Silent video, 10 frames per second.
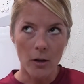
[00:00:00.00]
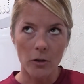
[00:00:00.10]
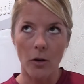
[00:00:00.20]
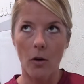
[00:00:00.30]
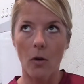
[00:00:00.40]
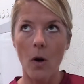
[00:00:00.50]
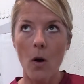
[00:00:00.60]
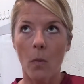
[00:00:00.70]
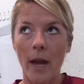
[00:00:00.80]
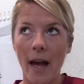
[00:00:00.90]
So
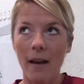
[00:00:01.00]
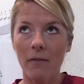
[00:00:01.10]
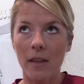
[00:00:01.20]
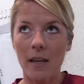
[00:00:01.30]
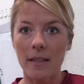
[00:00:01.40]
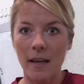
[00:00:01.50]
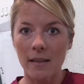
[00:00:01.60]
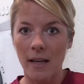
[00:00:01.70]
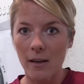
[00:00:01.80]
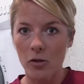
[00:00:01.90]
we have these
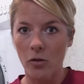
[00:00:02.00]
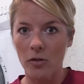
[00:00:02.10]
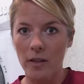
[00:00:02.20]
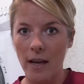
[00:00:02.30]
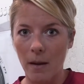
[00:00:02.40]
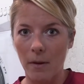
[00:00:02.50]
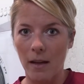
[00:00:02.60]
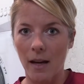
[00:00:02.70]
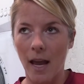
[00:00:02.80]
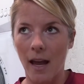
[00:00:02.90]
endangered
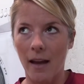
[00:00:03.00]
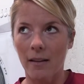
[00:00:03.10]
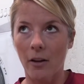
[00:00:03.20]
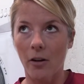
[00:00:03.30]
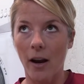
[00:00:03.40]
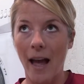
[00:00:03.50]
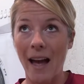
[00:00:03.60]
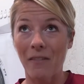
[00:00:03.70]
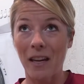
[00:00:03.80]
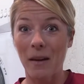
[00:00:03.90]
salmon and they're
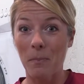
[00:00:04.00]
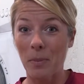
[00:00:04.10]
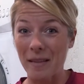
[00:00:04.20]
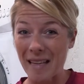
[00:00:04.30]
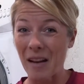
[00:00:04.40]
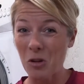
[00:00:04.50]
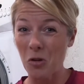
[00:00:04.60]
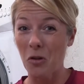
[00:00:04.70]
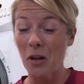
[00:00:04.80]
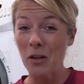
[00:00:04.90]
having
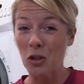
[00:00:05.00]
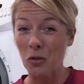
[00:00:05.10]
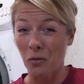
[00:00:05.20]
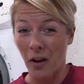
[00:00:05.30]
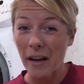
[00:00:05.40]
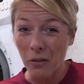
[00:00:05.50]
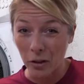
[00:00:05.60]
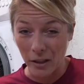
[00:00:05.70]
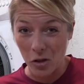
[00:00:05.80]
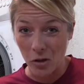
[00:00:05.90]
potential
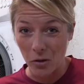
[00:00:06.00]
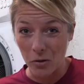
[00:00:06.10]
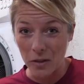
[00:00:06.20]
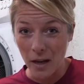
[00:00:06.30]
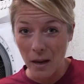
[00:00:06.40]
survival issues